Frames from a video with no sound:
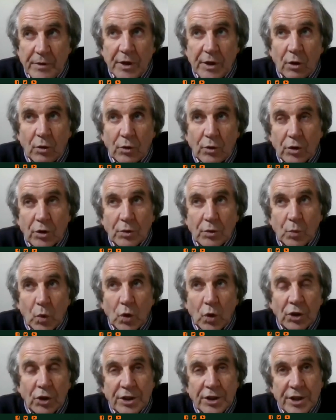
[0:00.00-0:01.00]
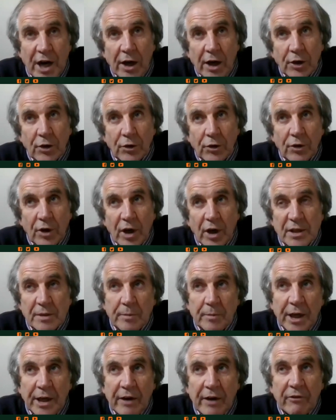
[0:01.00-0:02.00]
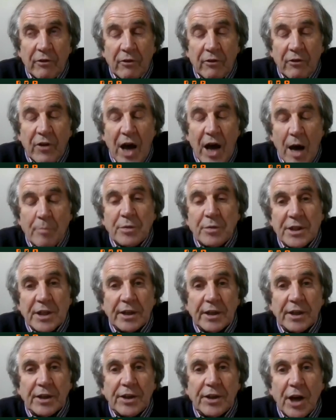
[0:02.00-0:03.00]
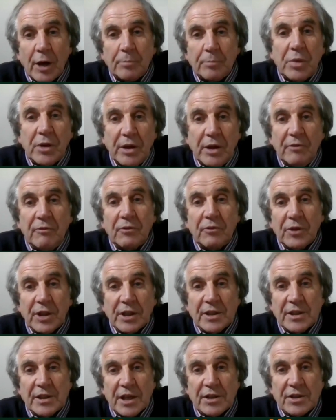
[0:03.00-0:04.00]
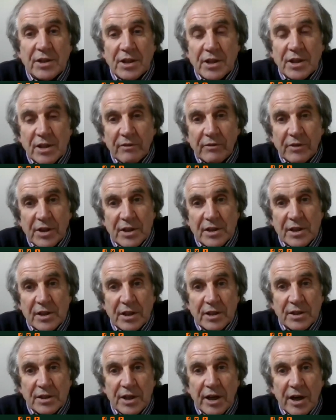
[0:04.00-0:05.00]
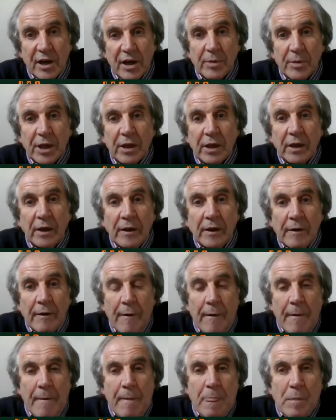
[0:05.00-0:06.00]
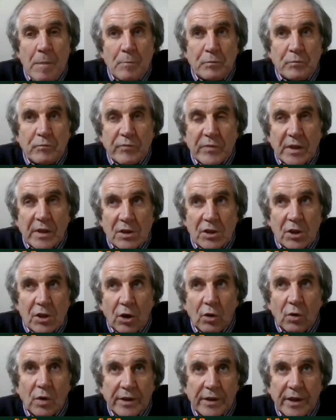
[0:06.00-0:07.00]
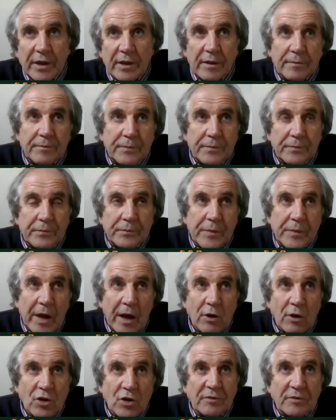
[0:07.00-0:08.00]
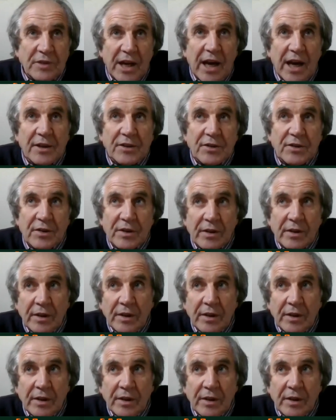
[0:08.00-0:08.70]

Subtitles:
one could argue the Rising may never have happened had it not been for the existence of the citizen army. So out of that